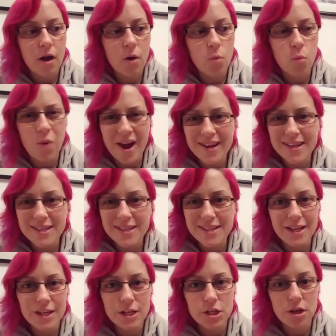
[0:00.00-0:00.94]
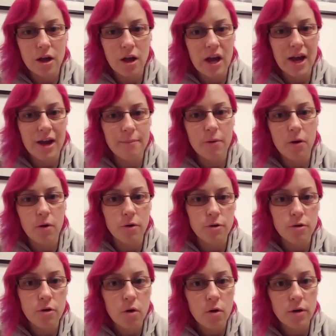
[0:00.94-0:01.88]
wasting time
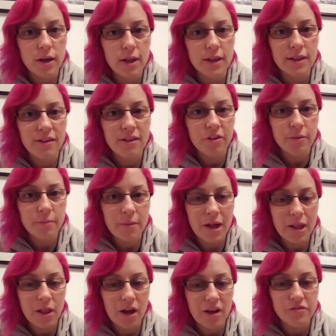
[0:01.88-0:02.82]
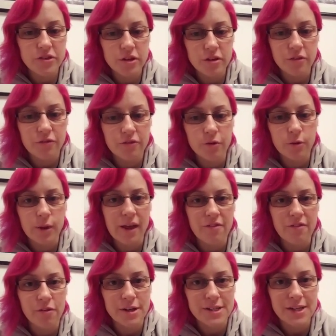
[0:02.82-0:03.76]
on not living my life to the full
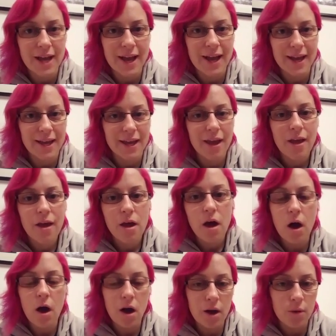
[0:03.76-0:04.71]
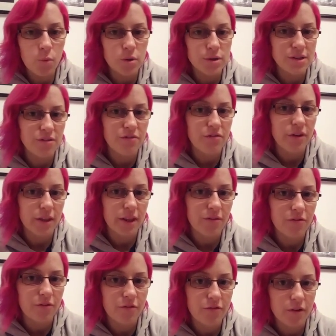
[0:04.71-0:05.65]
every day, I wasn't
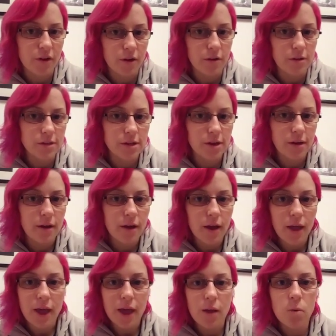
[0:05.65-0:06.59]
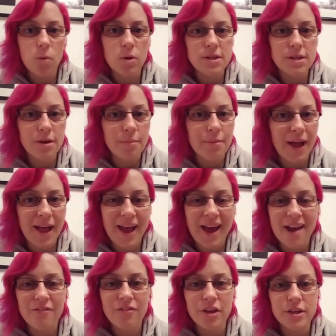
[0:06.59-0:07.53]
feeling fulfilled. It wasn't about
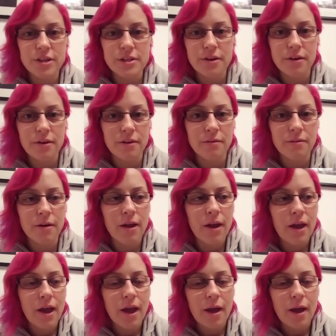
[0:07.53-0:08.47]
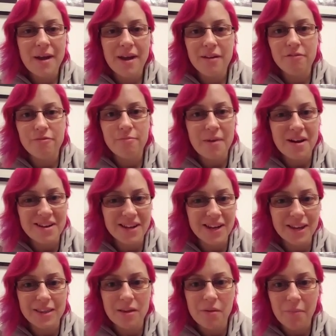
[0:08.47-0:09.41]
having a certain amount of
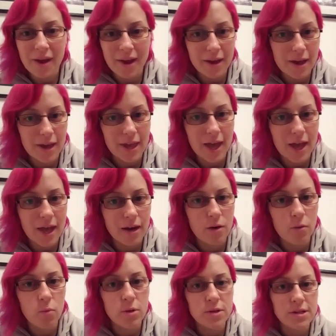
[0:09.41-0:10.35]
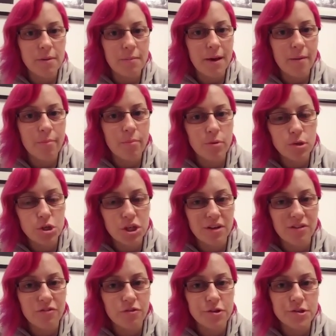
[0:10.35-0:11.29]
money in the bank account. It wasn't about
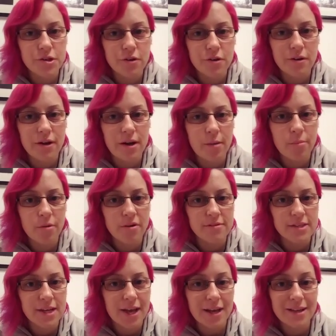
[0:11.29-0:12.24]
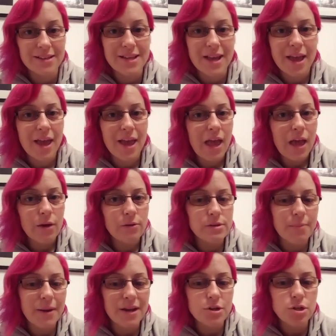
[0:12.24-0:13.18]
pushing for a certain number of sales. It
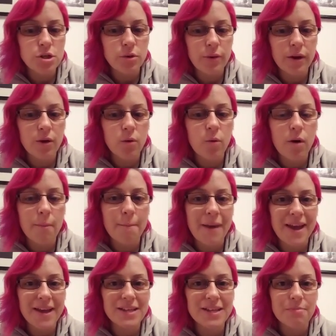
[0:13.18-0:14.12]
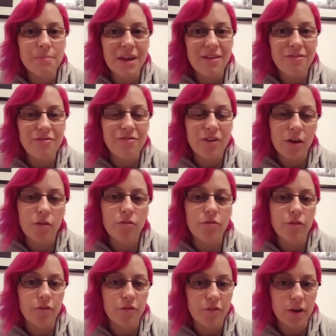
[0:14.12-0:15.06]
was about doing what makes me feel
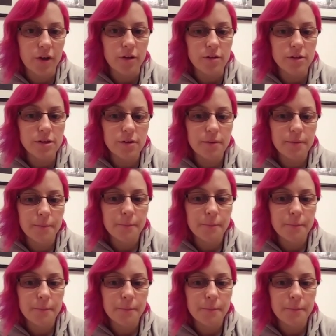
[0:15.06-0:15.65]
fulfilled.